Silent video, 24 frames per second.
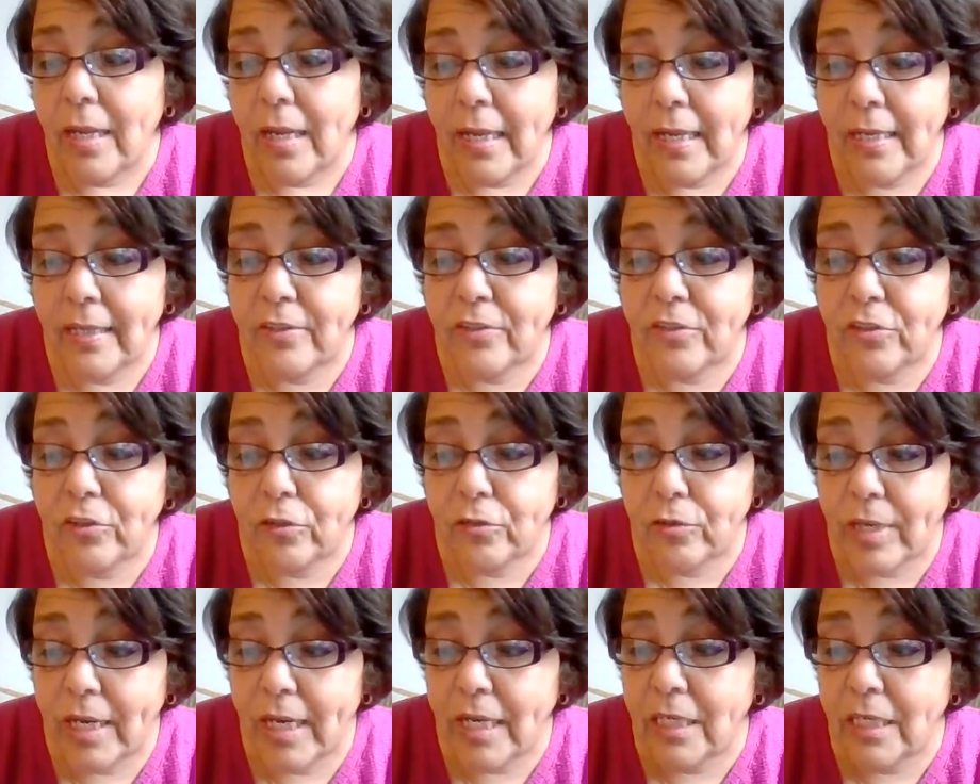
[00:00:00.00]
a
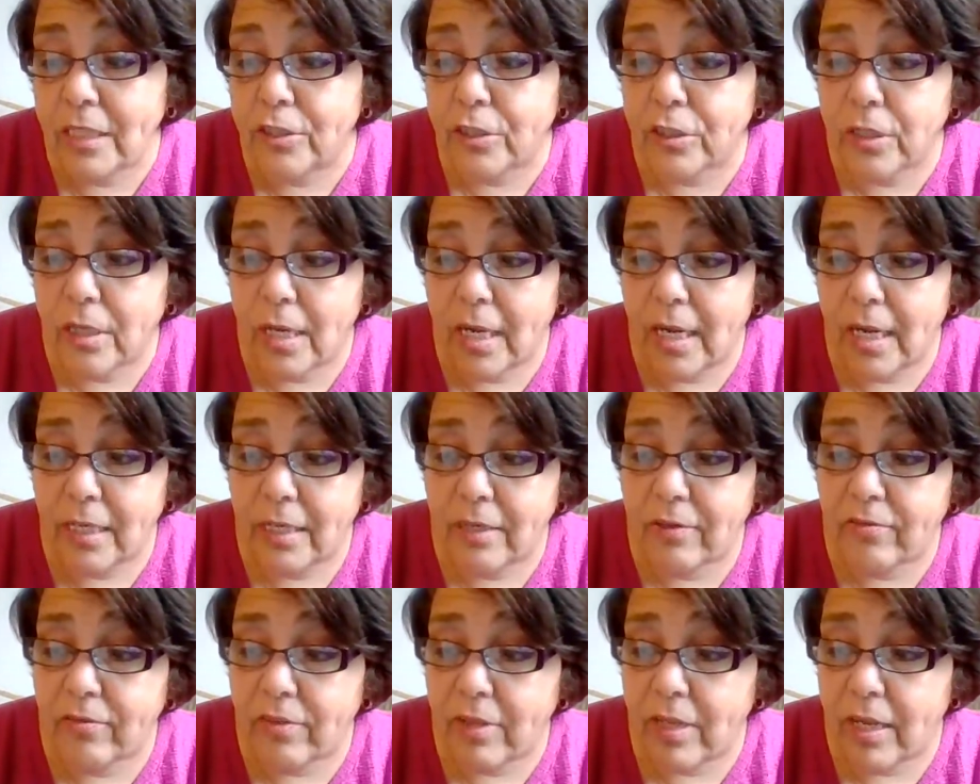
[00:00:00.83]
strange kind
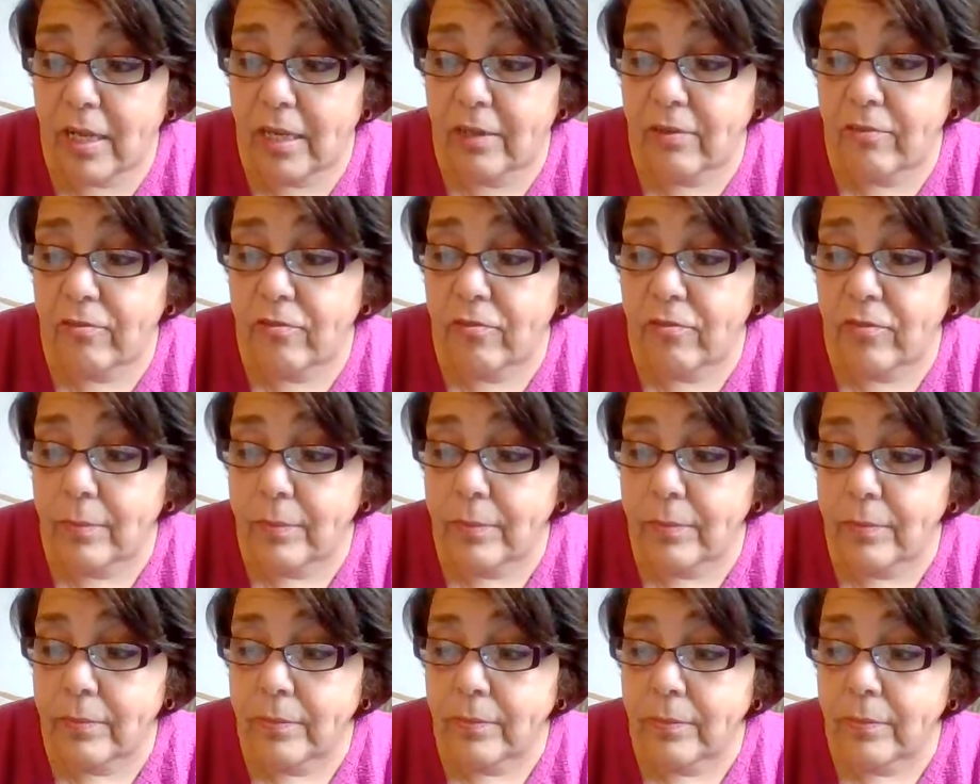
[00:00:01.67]
of life,
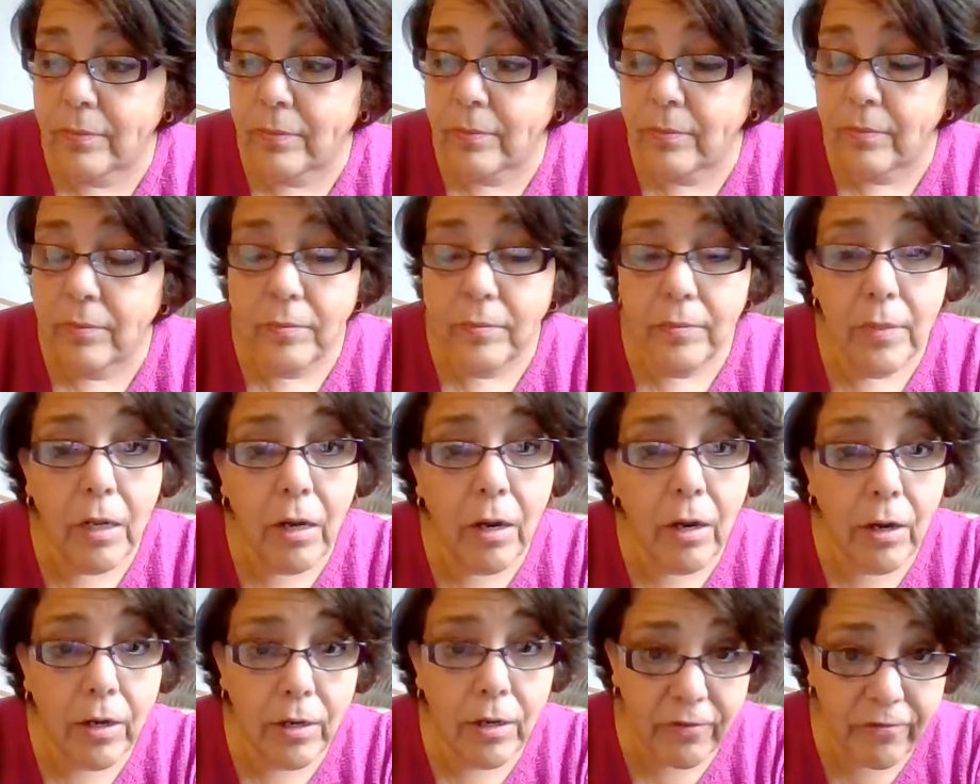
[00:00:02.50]

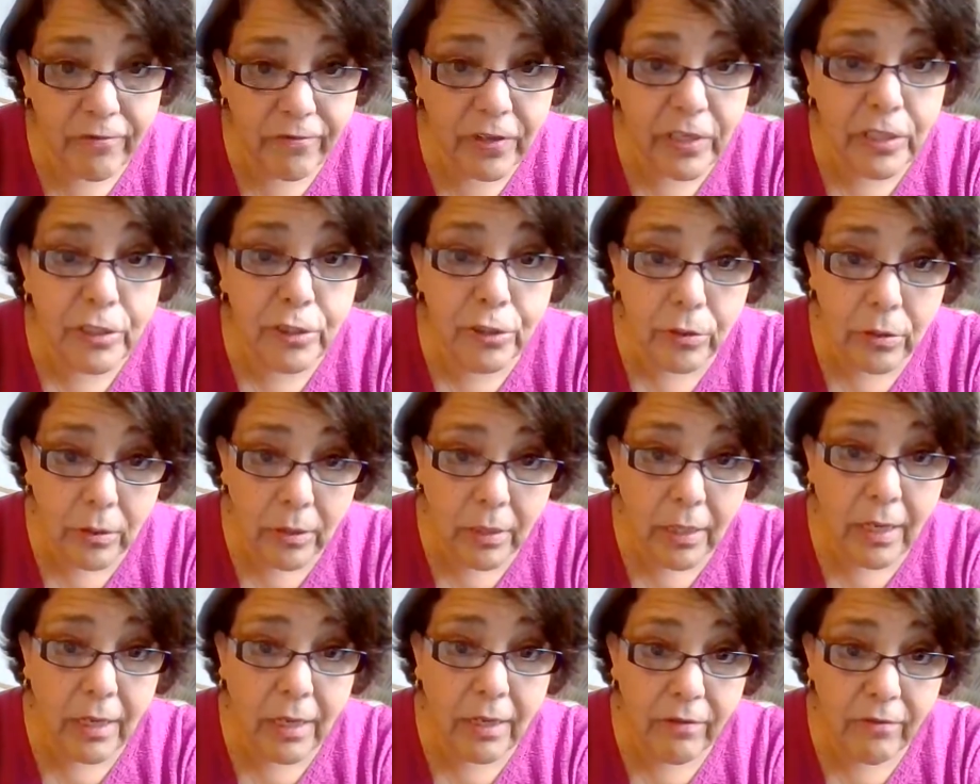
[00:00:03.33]
artificial
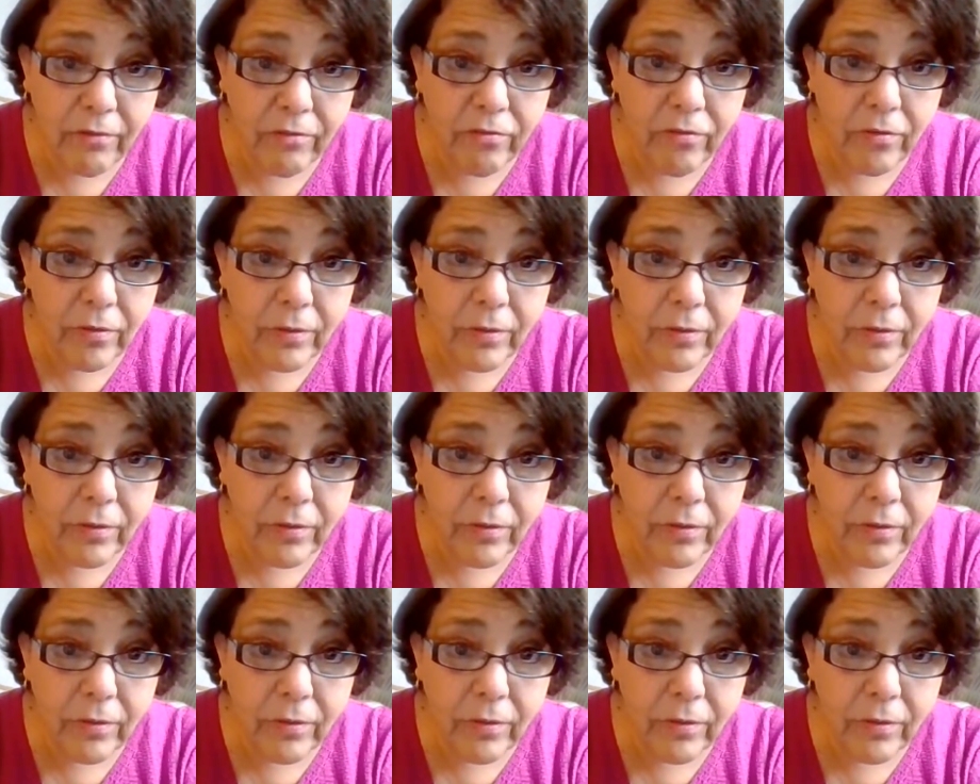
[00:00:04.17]
life.